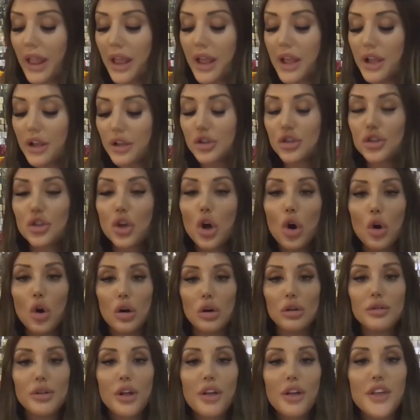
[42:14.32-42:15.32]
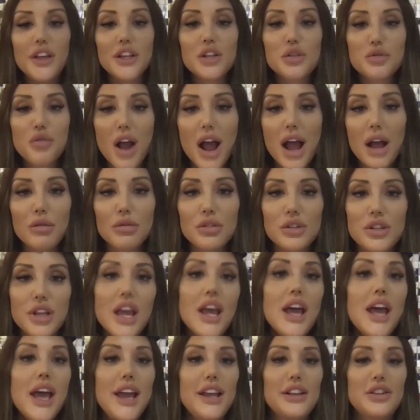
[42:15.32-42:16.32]
So, this round
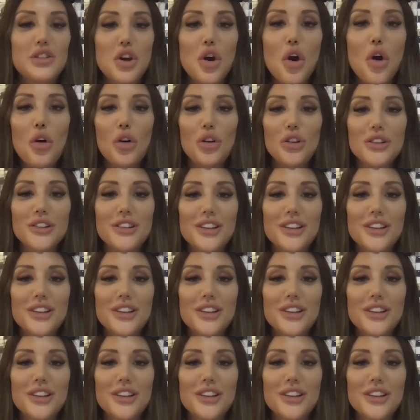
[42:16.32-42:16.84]
is called